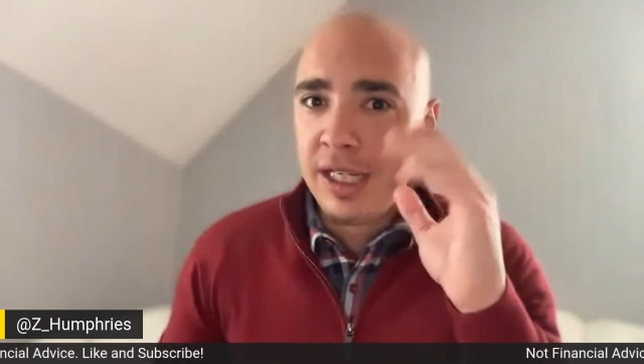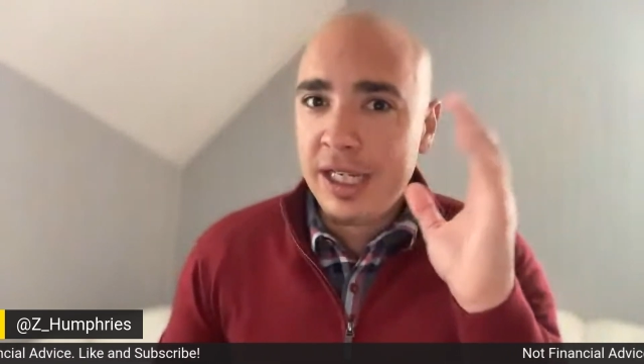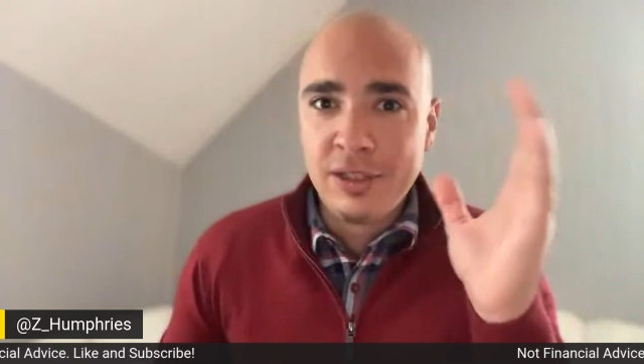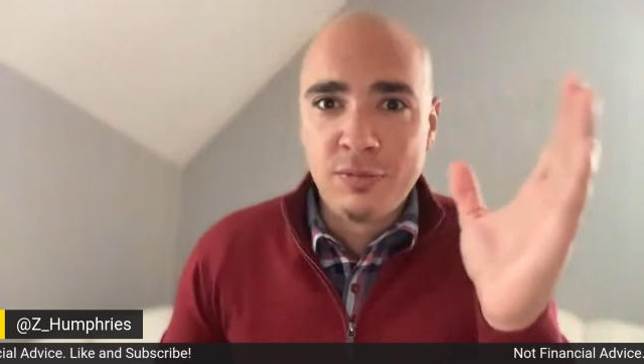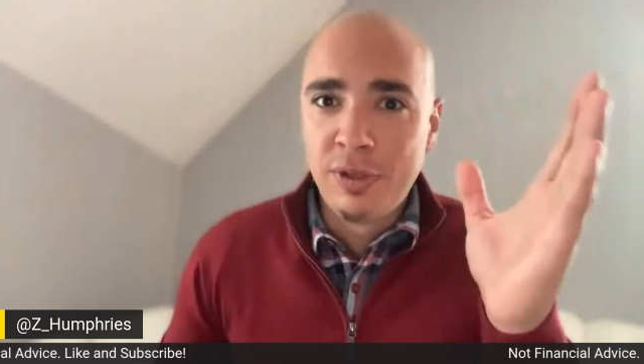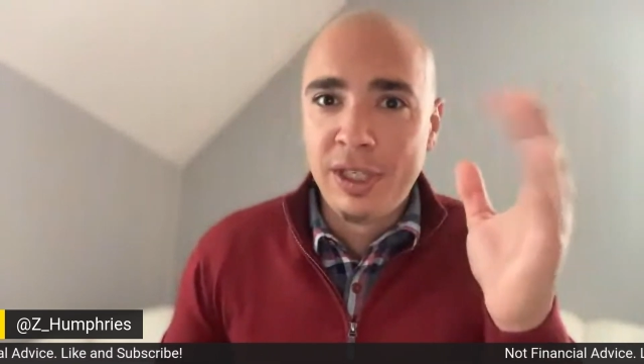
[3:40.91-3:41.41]

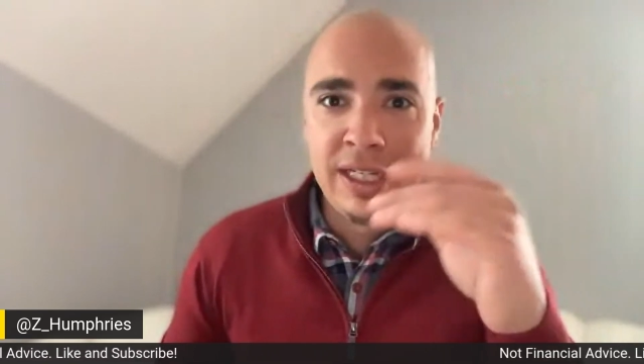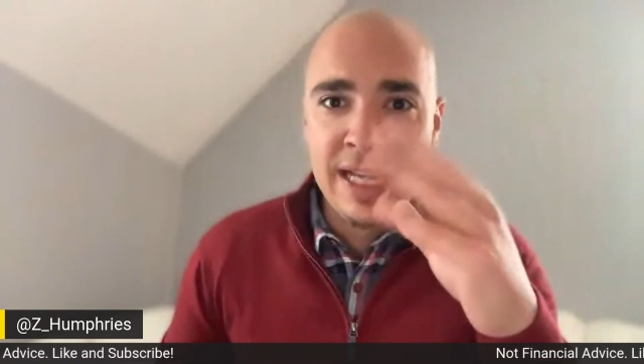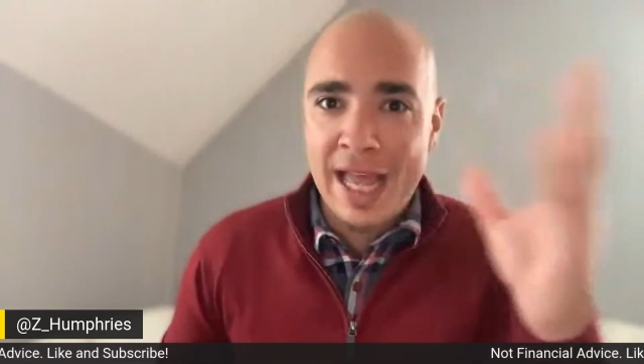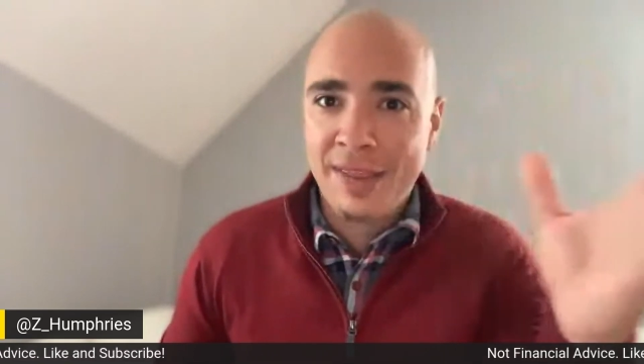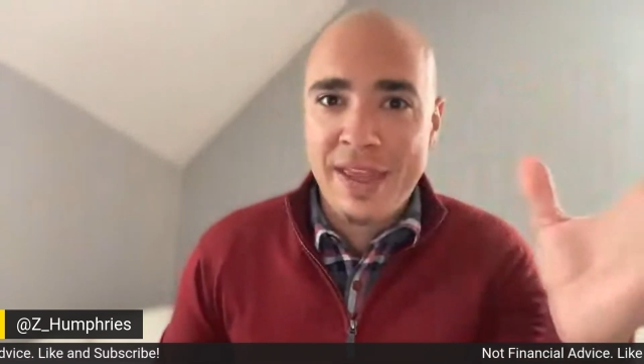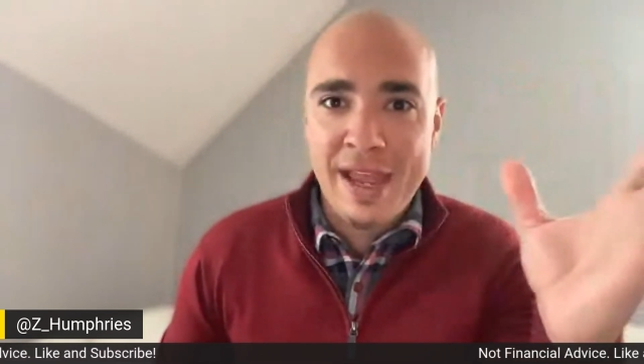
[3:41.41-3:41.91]
It's really
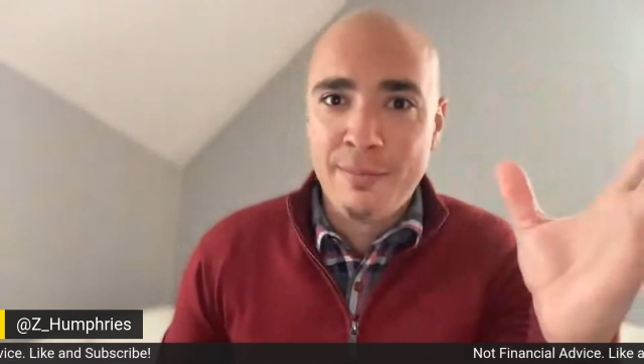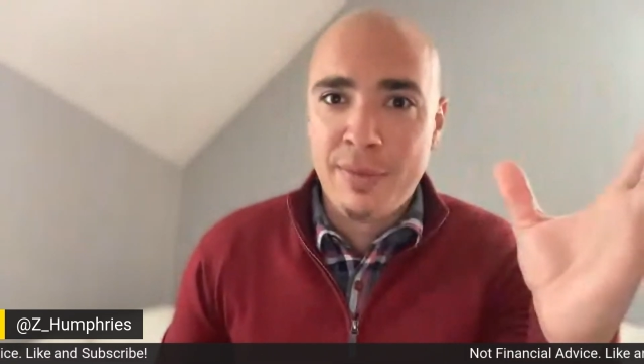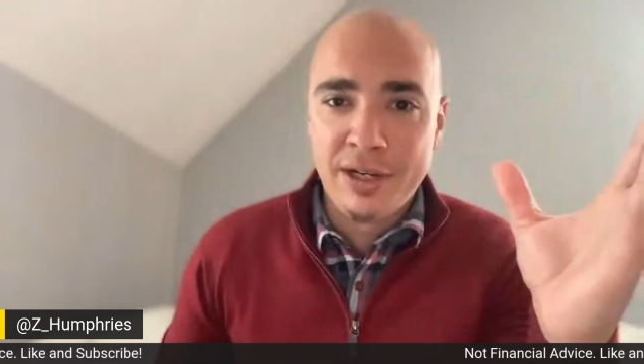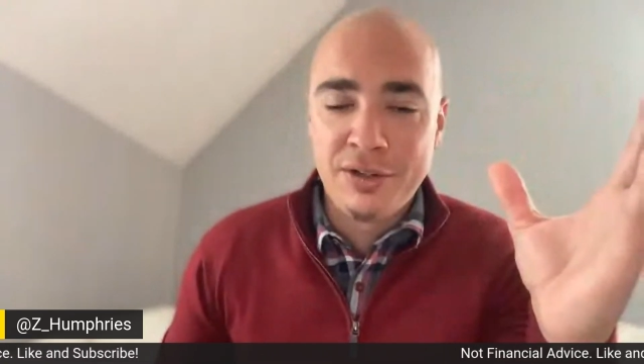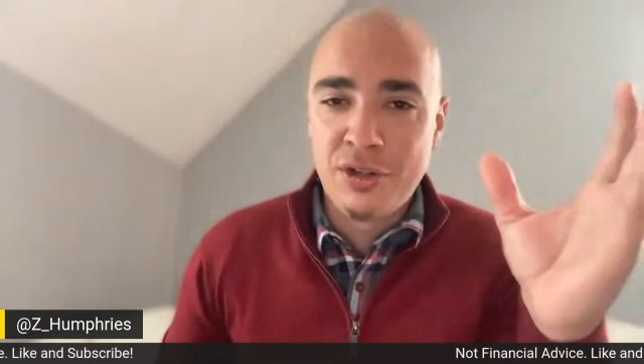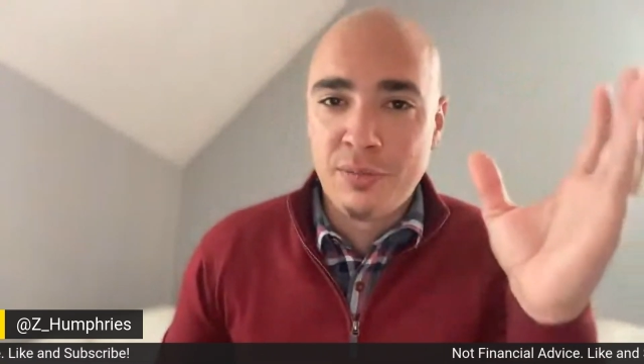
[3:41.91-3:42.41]
not that
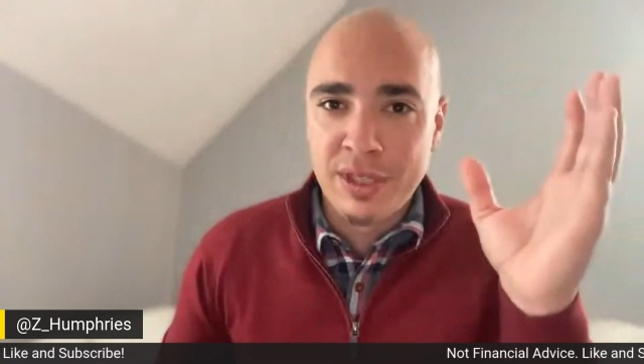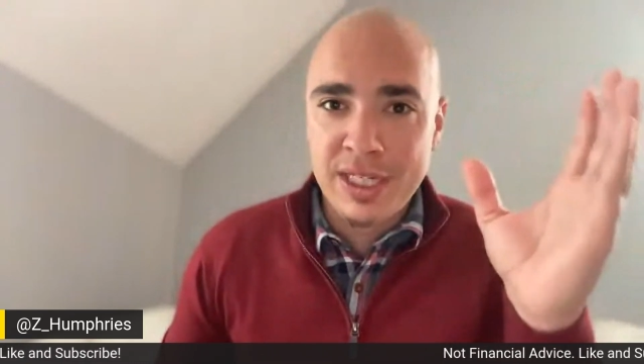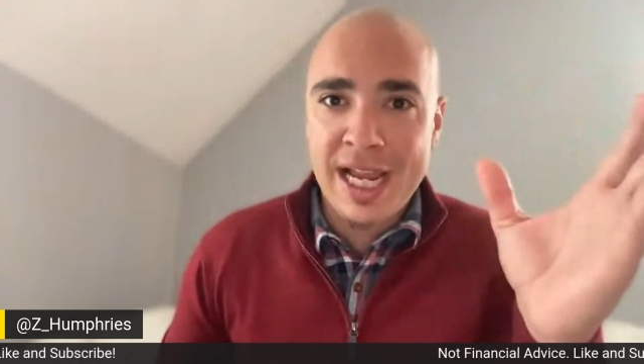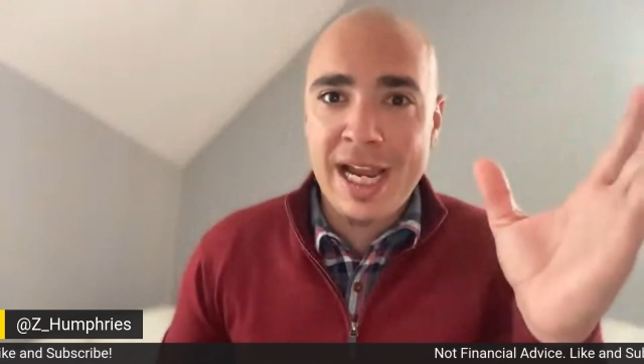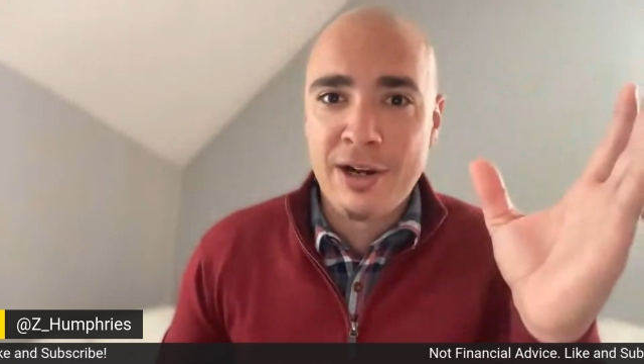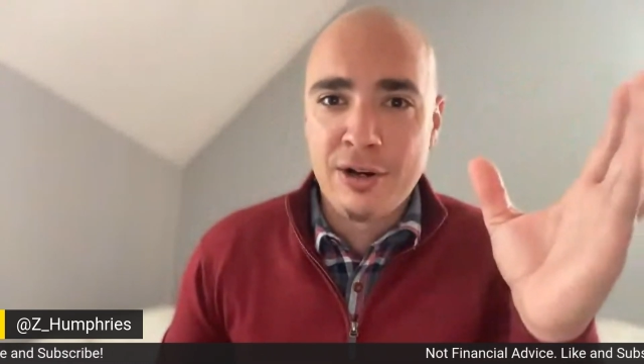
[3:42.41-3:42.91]
much to
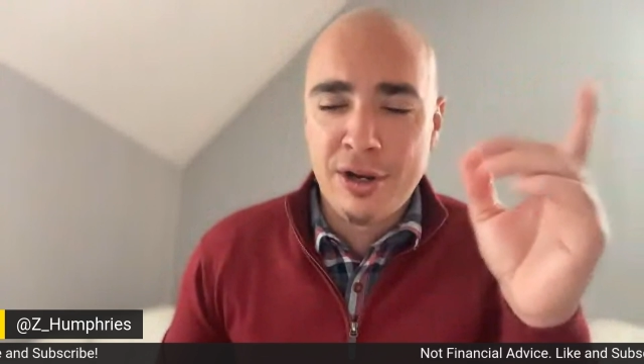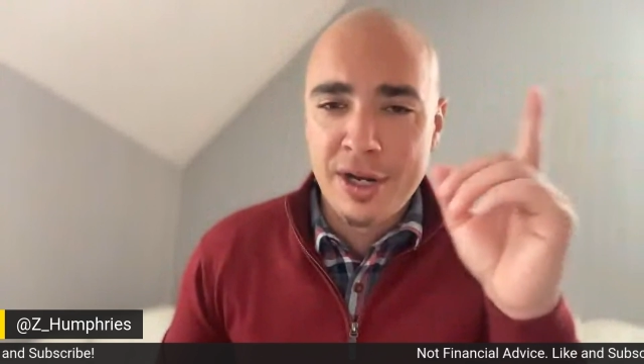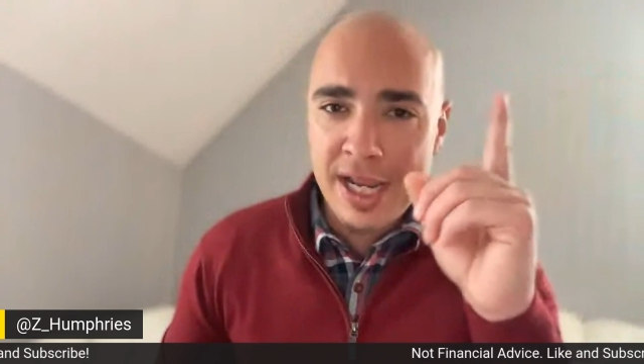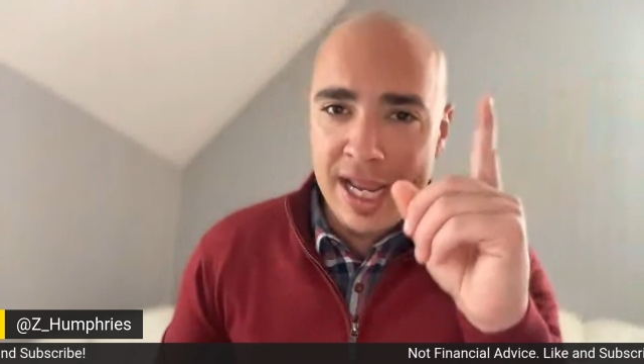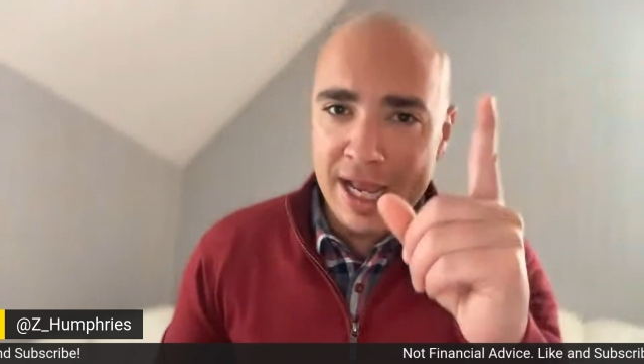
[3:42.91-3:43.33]
retire on.